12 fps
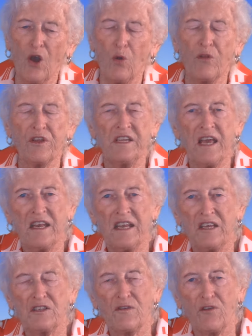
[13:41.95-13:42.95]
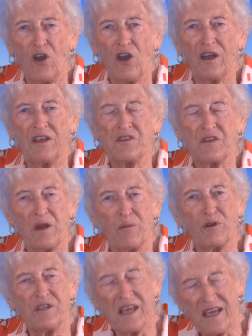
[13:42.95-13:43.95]
Well, the 10 days of awe is the
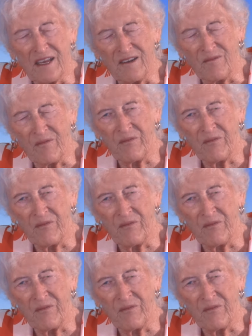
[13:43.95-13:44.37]
number 10.